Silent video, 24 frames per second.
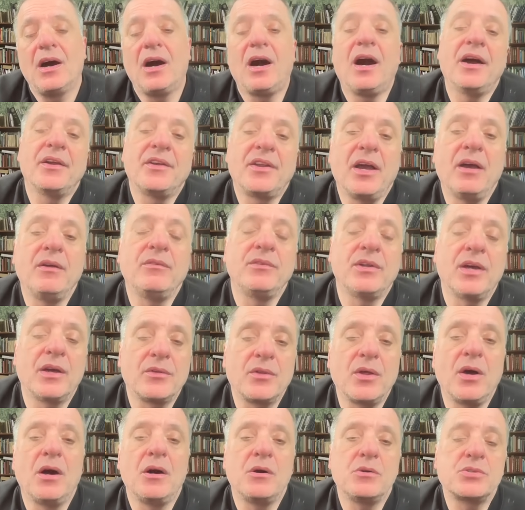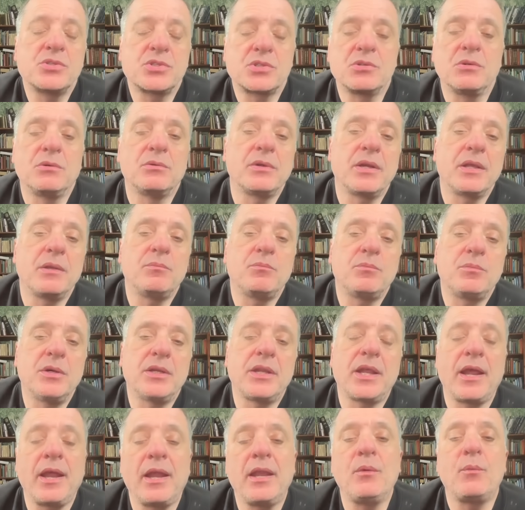I don't know the whole story, but
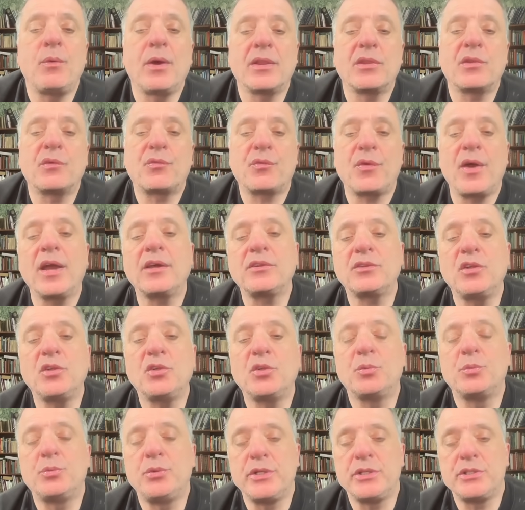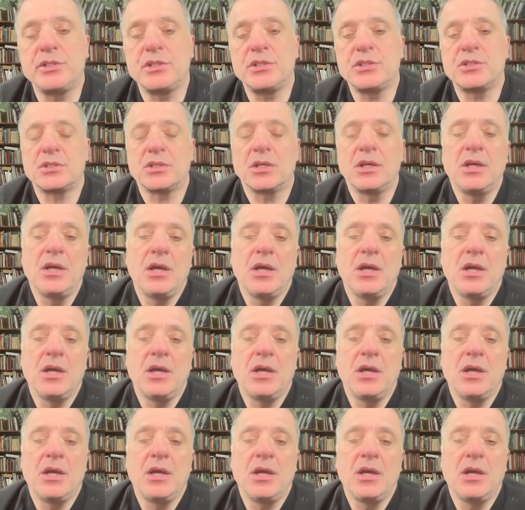anyway, the fact that the British